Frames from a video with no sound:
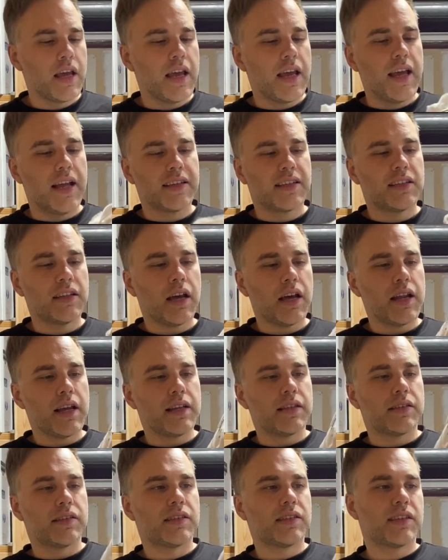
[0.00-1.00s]
it's not
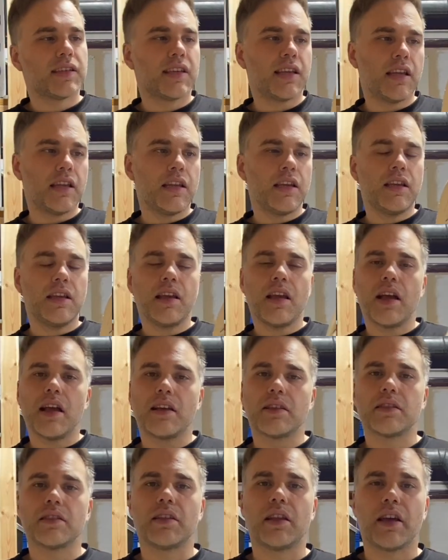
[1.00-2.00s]
as skinny
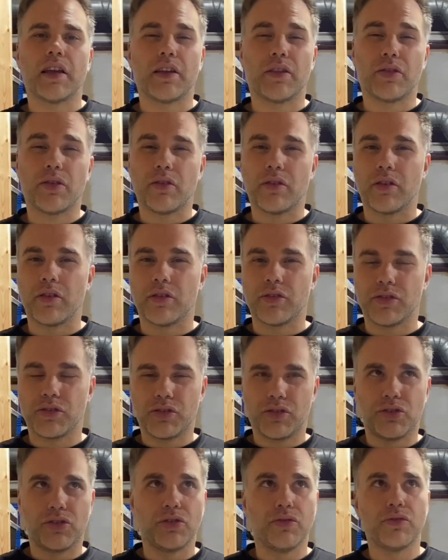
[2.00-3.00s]
as like their
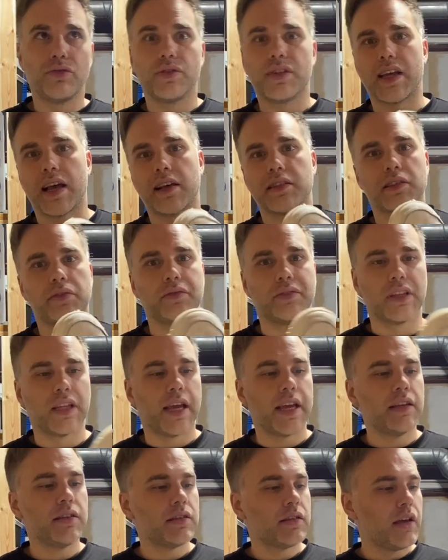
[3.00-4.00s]
shoes as of
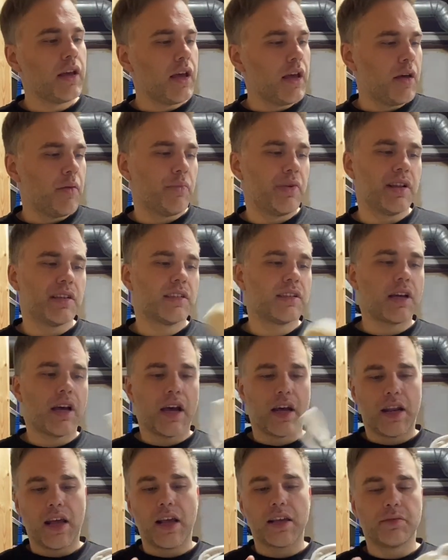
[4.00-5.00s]
late, but it's
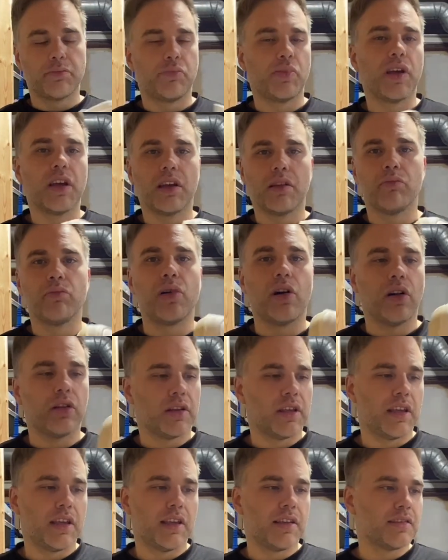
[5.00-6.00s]
not as big and
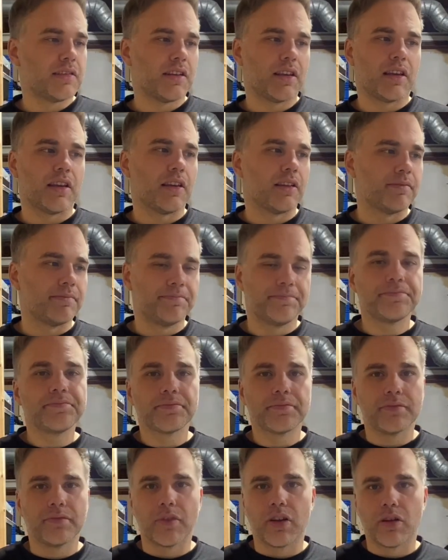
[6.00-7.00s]
bulky as like a
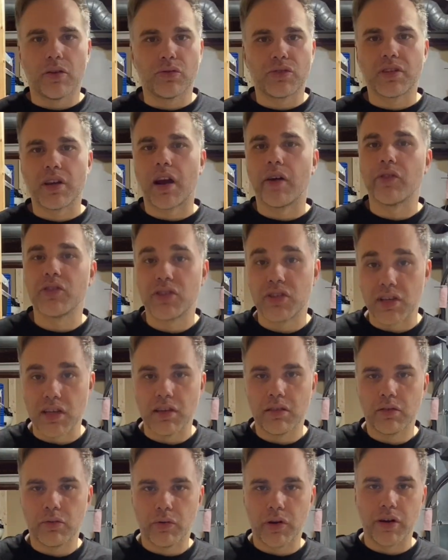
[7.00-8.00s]
Osiris
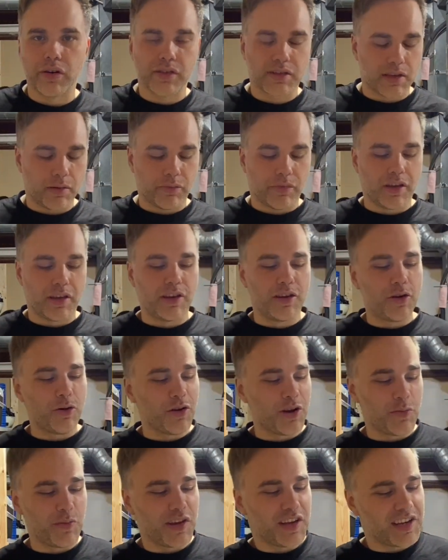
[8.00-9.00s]
D3 or something. You know what
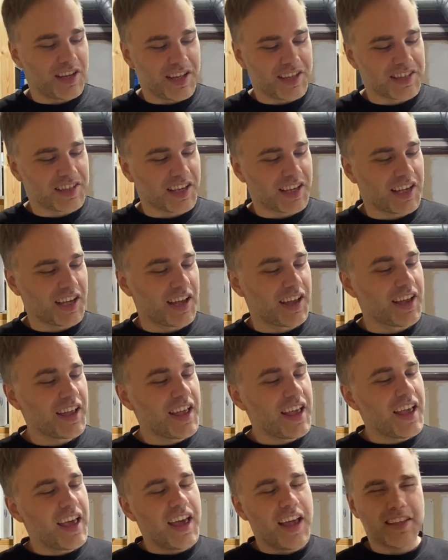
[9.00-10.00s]
I mean? It's
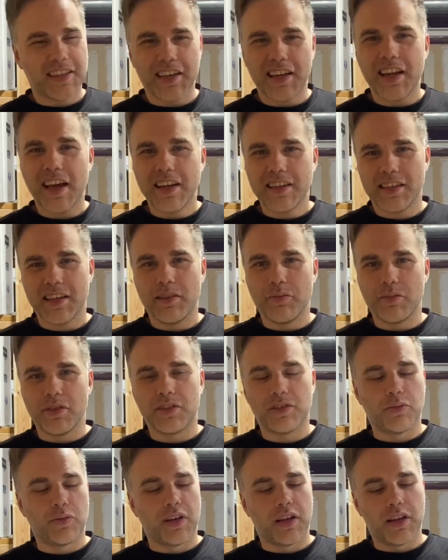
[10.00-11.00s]
a nice in
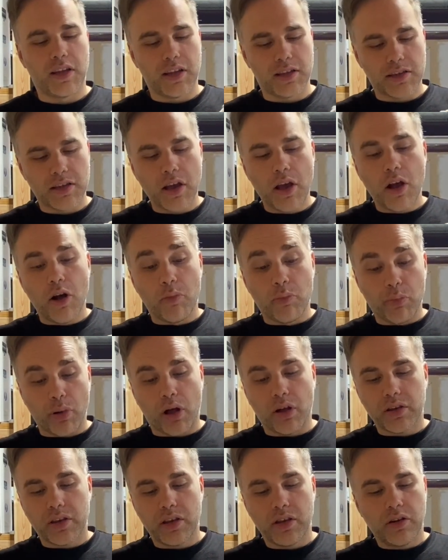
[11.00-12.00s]
between. It's
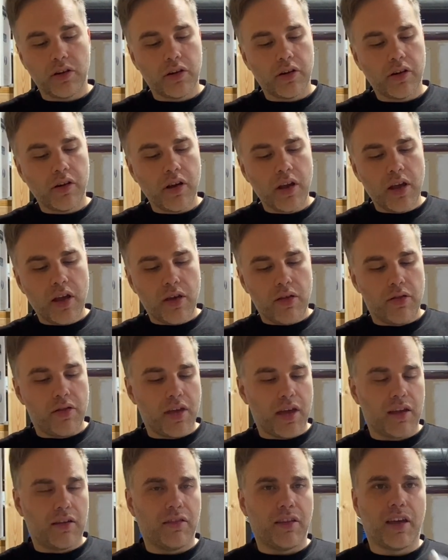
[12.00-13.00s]
bulkier
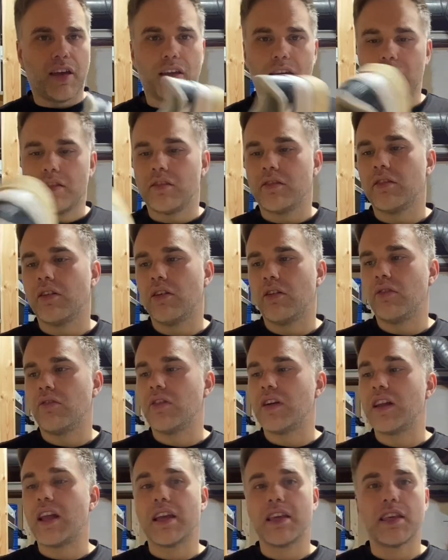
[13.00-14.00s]
than like,
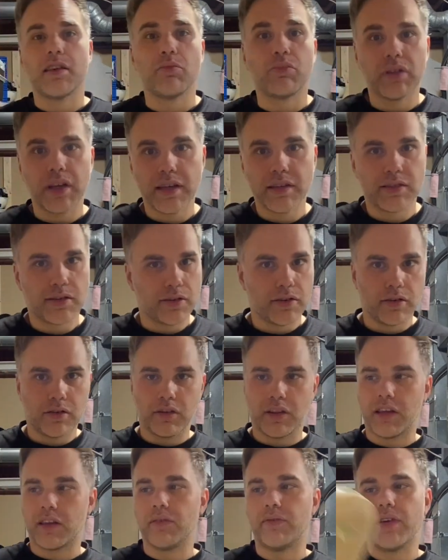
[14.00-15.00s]
a Nike Blazer or
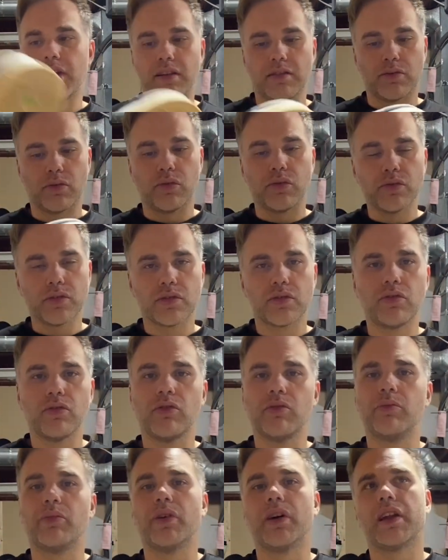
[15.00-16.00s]
like a Vans Old
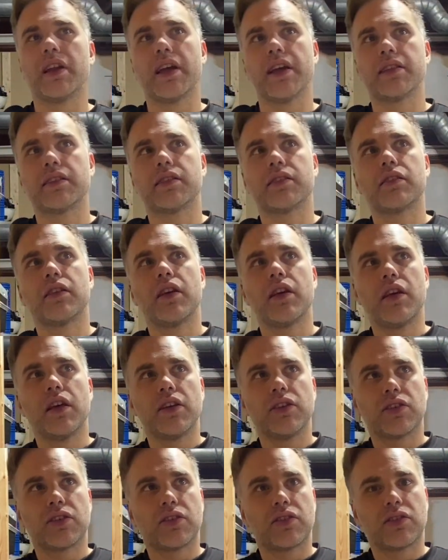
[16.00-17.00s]
School, but it's
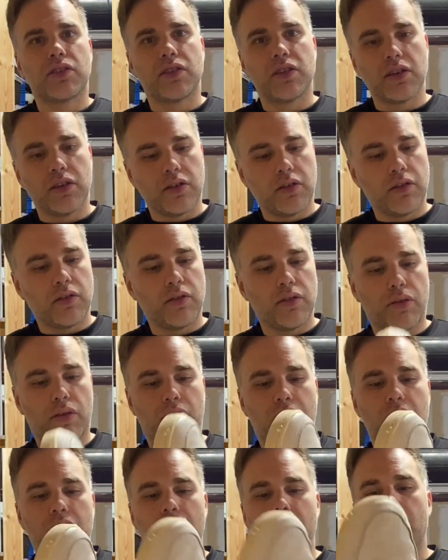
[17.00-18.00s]
still
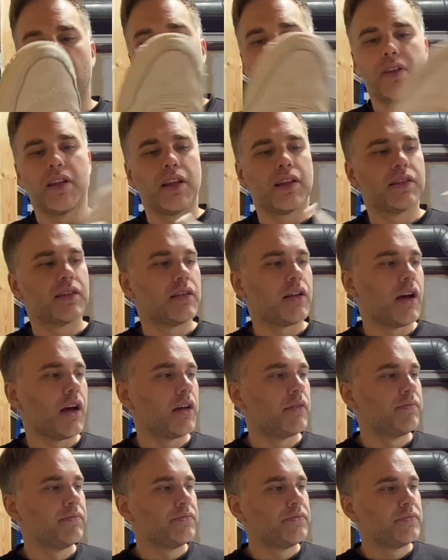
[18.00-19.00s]
thin enough that it's not
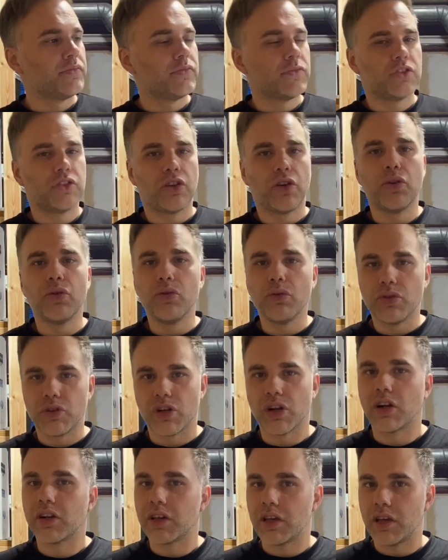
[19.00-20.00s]
too
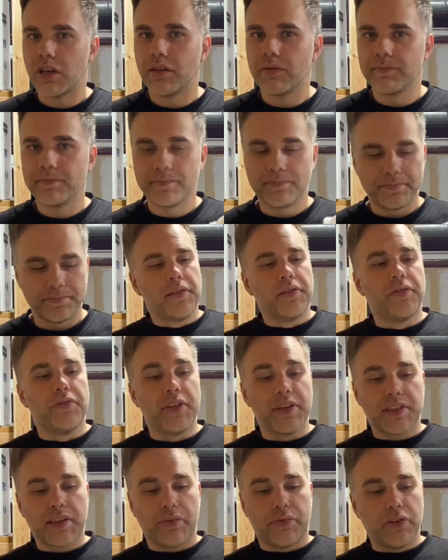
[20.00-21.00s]
chunky.
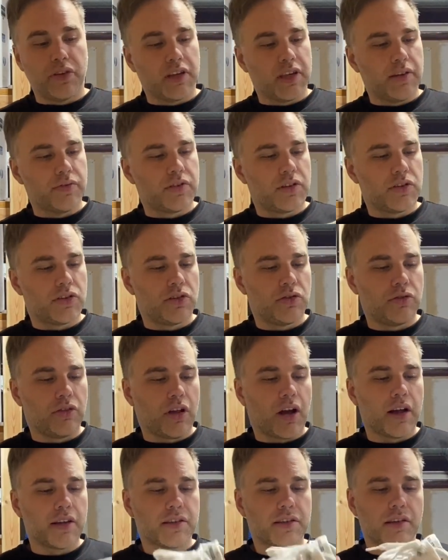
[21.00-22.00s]
This I feel gives the shoe
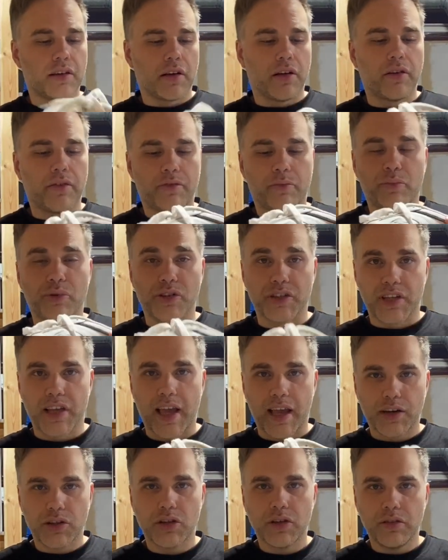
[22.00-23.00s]
lots of
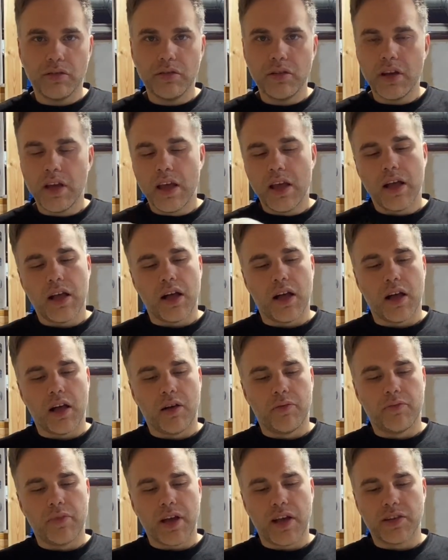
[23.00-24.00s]
protection,
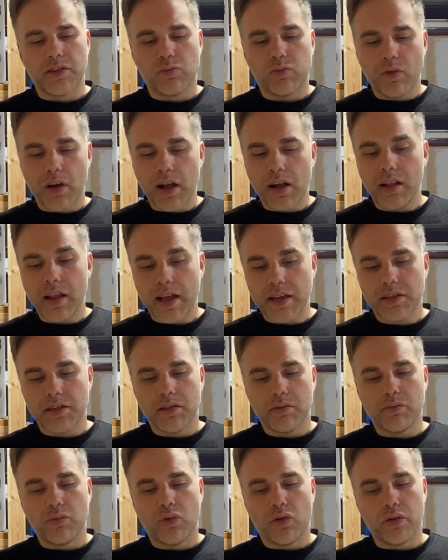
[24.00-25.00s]
as well as
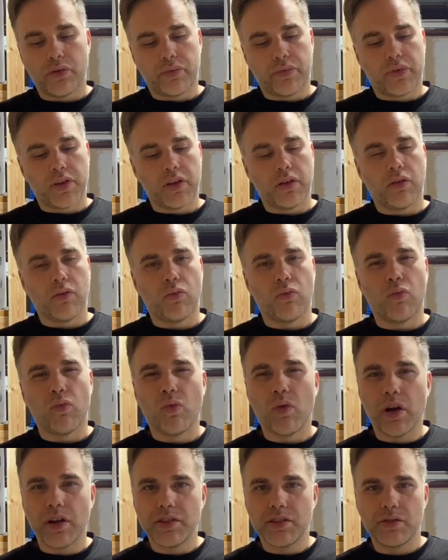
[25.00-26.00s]
some board feel
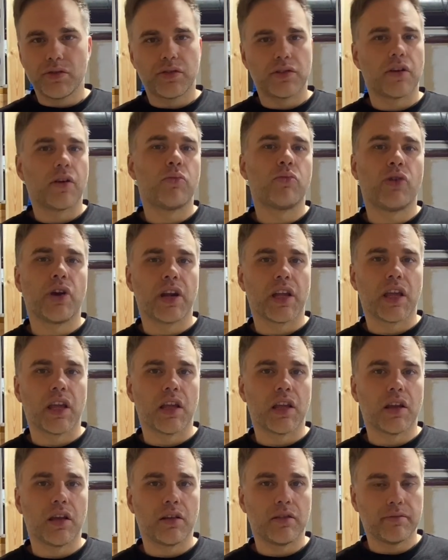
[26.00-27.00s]
once you start breaking
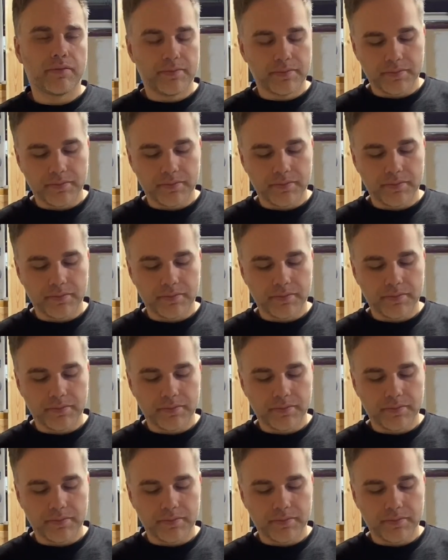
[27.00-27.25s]
it in.